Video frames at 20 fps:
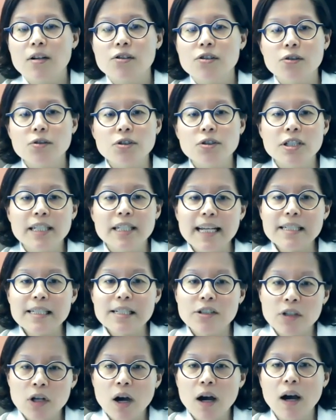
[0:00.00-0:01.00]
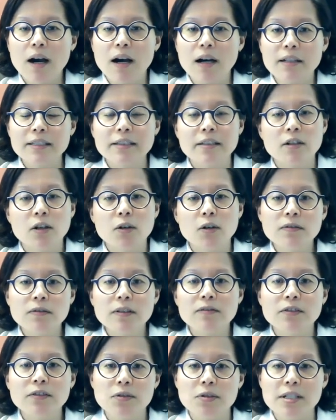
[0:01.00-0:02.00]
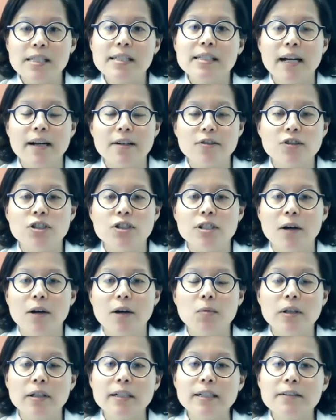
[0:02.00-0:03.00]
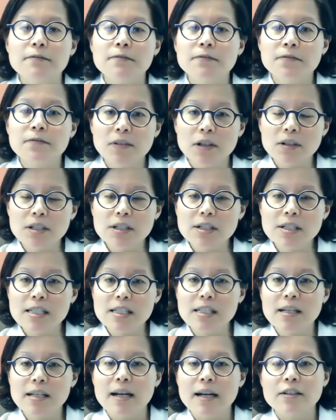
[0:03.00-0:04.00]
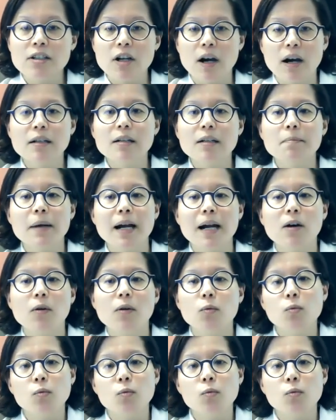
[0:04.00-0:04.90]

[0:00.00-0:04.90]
So today's talk, the overview is such that we're going to first talk about